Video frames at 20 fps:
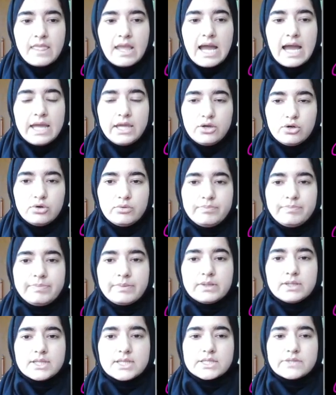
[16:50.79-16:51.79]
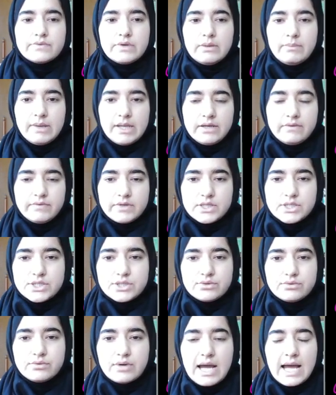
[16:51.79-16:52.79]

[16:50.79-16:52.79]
I hope this will benefit you.